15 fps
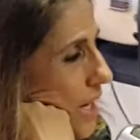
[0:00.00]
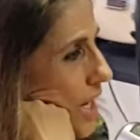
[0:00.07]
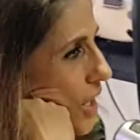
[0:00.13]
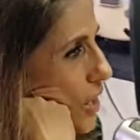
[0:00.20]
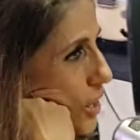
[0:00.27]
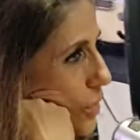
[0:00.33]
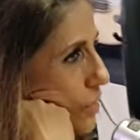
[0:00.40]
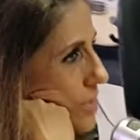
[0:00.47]
a
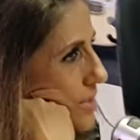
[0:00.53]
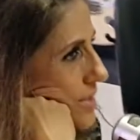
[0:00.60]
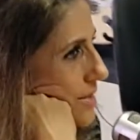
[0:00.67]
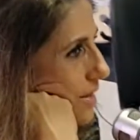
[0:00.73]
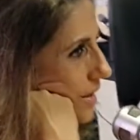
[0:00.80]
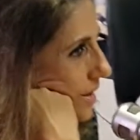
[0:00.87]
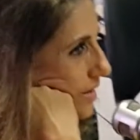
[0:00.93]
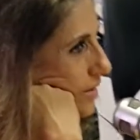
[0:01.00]
huge
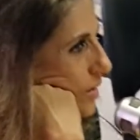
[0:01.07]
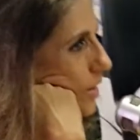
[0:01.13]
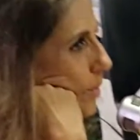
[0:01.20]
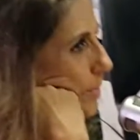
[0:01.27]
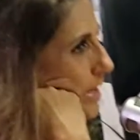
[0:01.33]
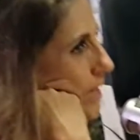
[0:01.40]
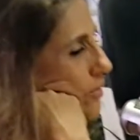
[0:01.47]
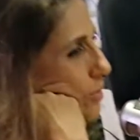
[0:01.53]
star.
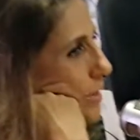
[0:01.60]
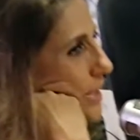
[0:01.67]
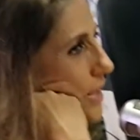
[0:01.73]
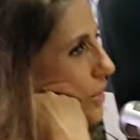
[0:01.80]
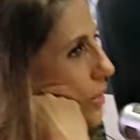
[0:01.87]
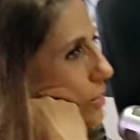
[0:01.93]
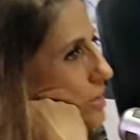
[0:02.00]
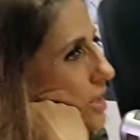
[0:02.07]
I mean,
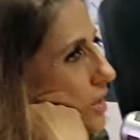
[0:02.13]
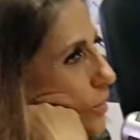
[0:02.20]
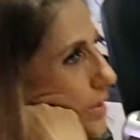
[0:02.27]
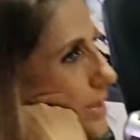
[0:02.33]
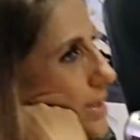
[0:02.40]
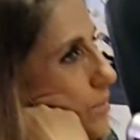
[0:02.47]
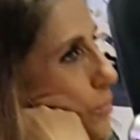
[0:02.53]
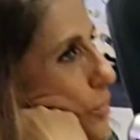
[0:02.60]
everybody knows her
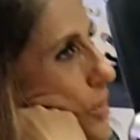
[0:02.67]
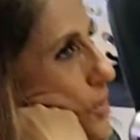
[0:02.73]
winning